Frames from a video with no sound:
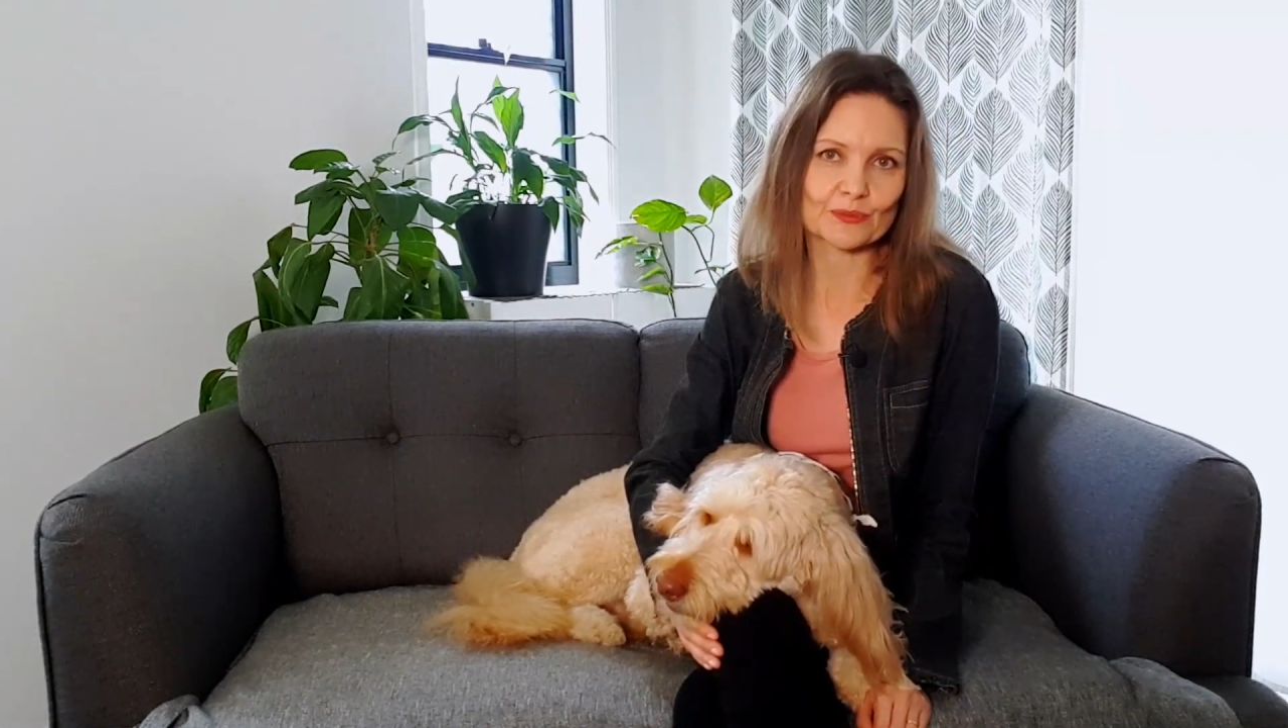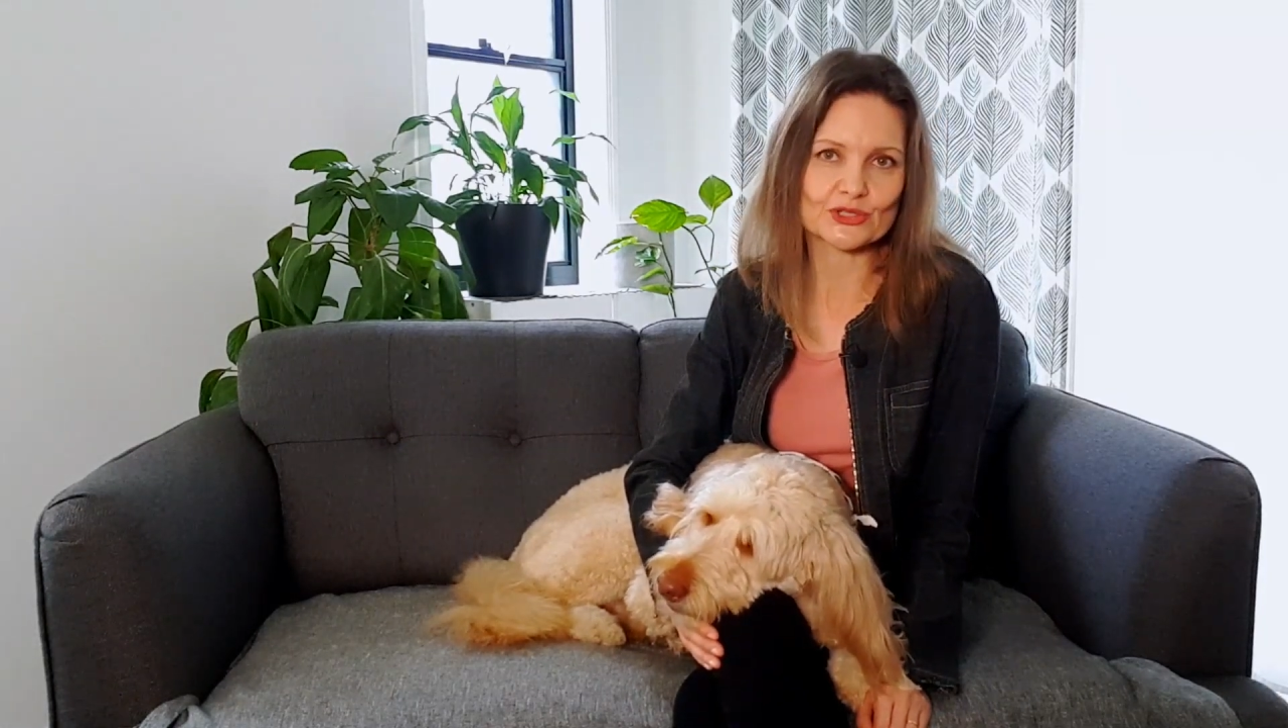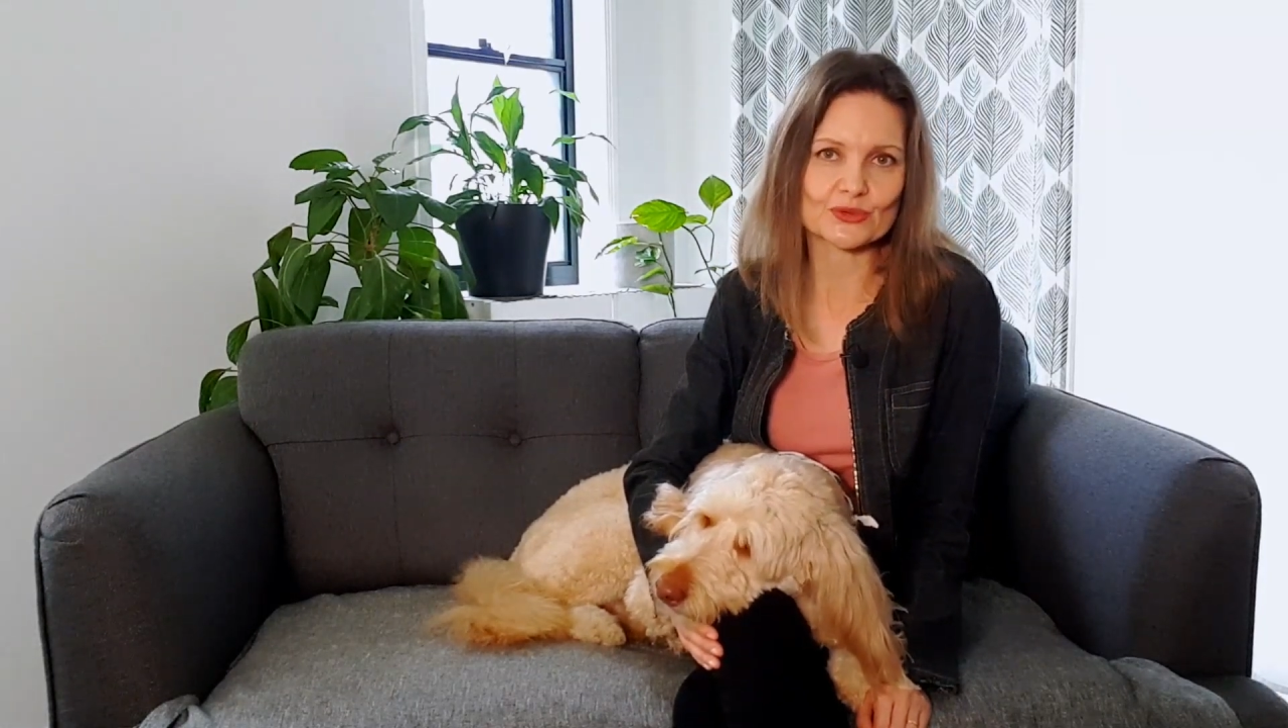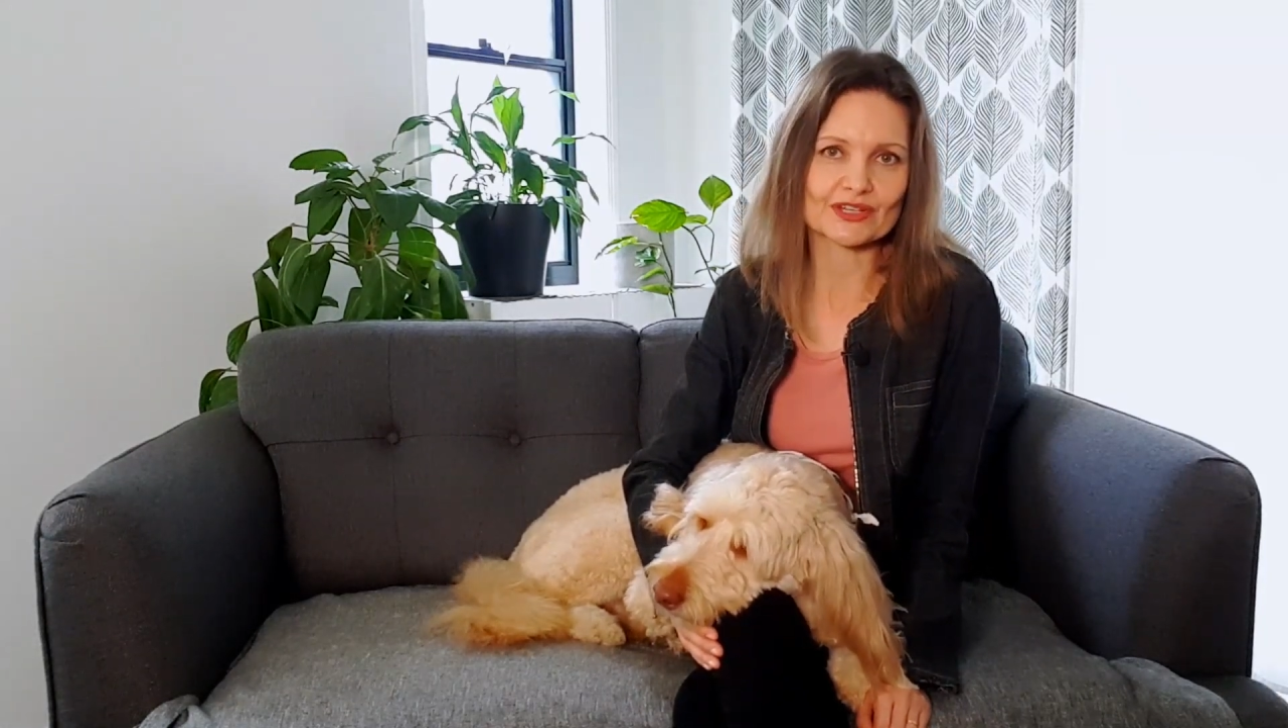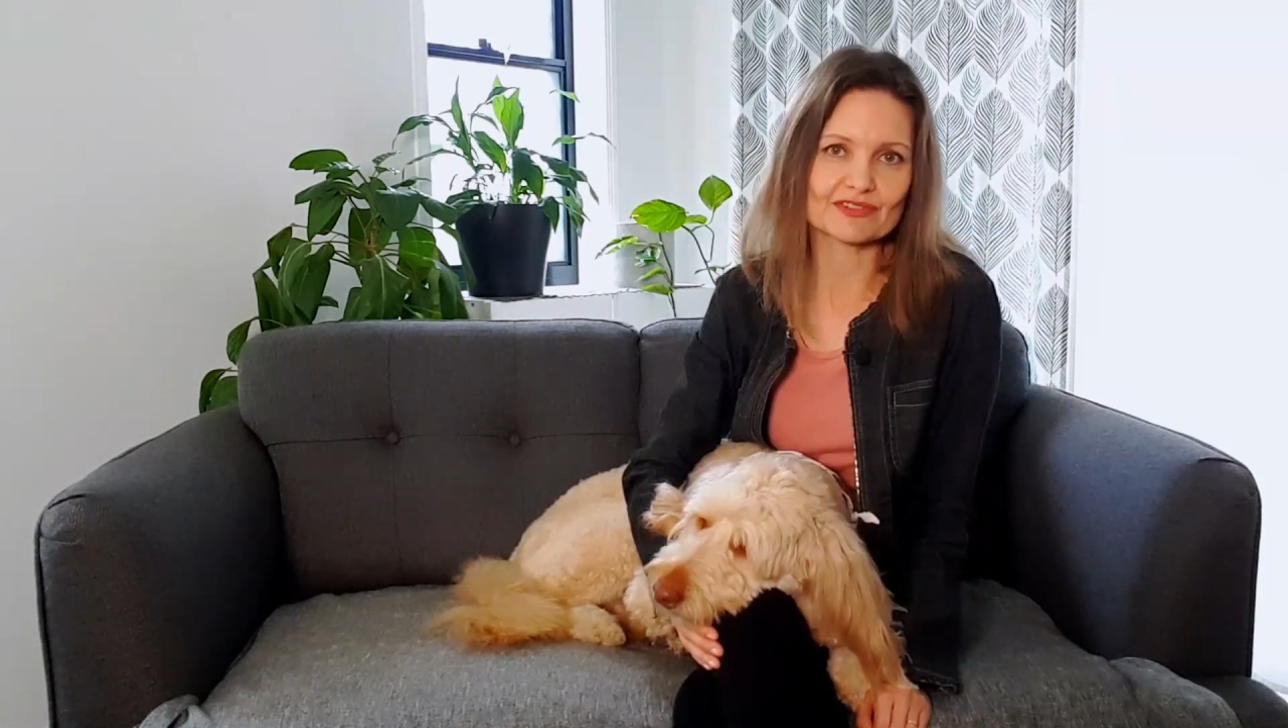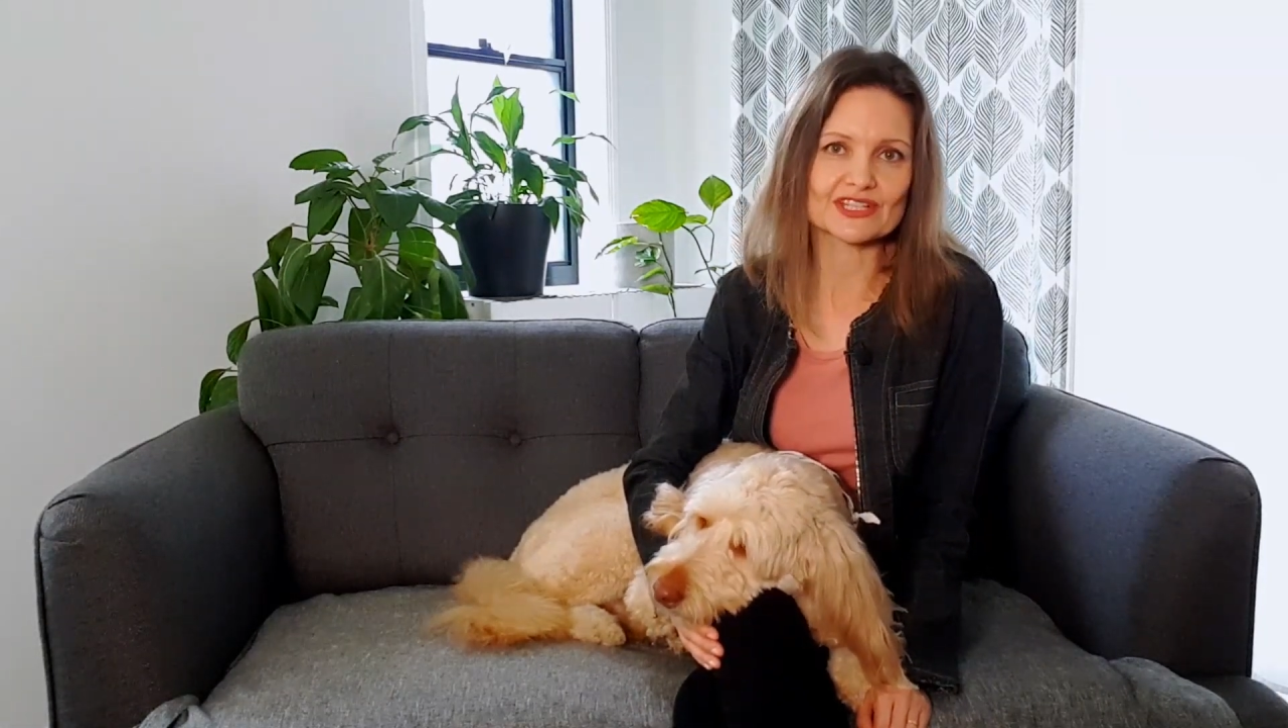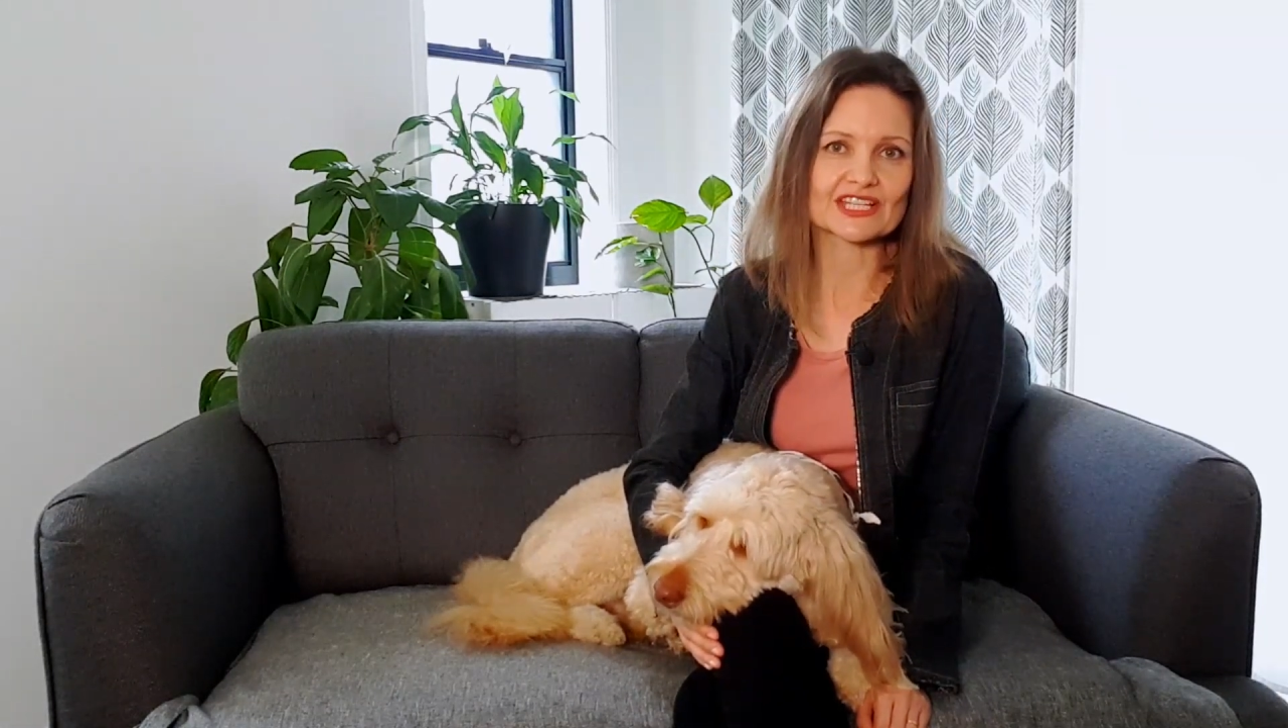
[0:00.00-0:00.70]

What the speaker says: Retrievers